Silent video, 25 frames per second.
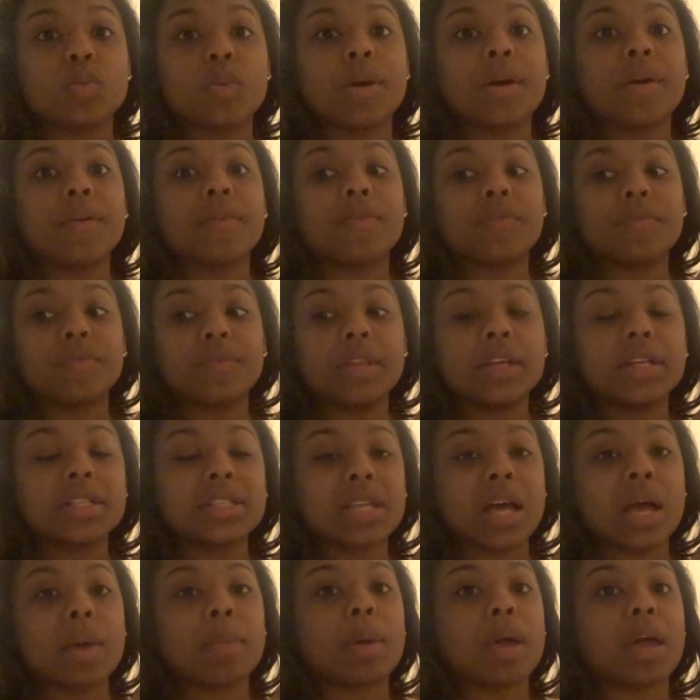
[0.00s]
with this
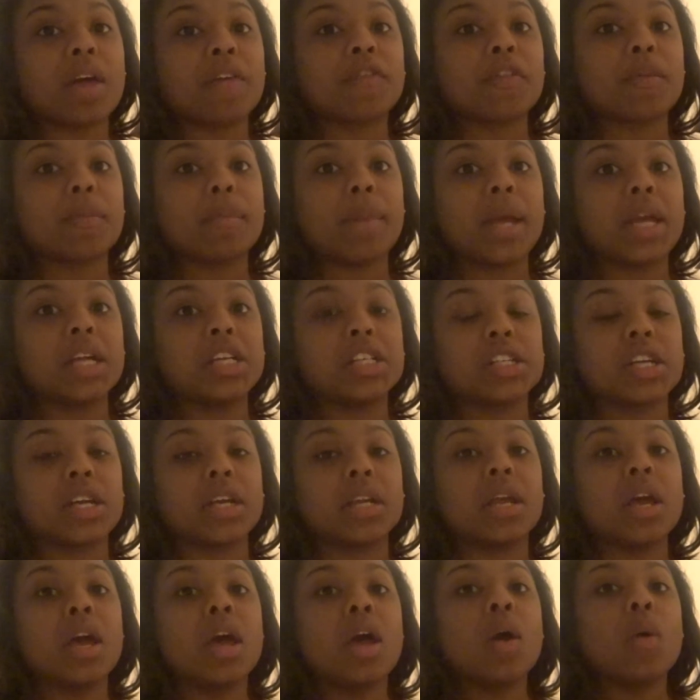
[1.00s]
type of
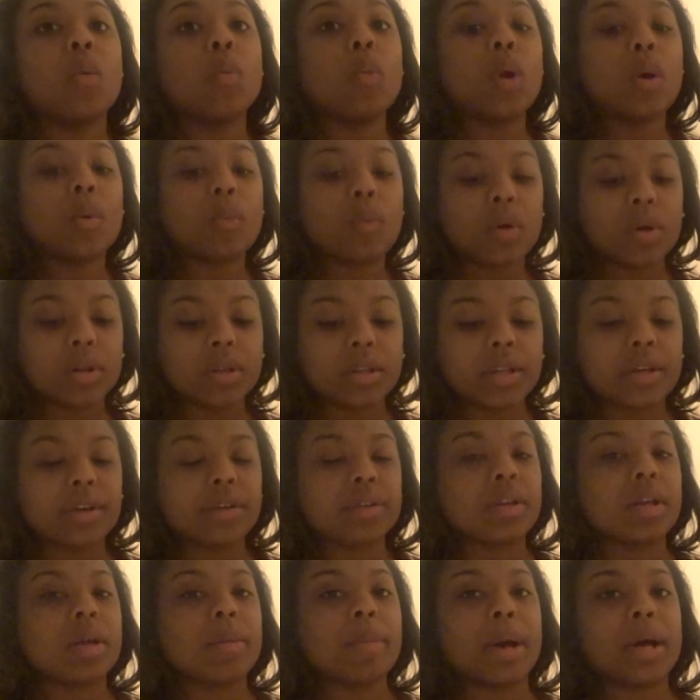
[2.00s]
information when we're
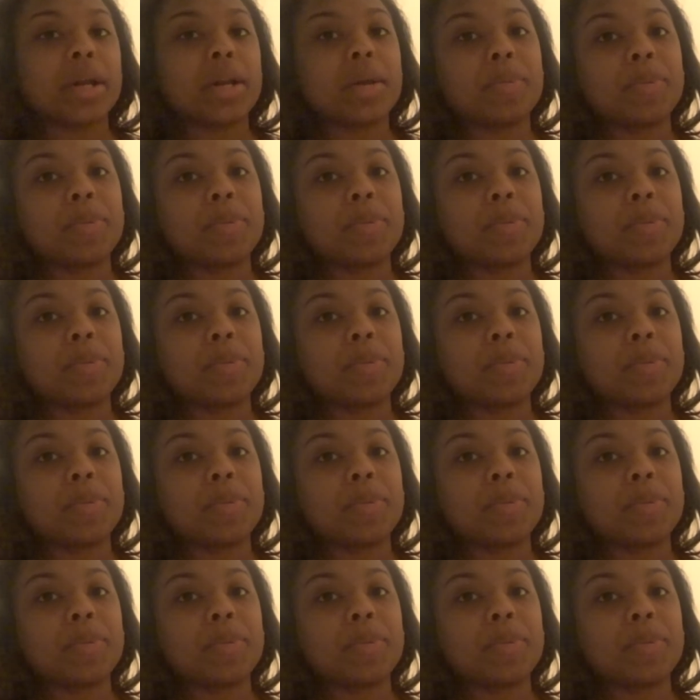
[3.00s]
literally about to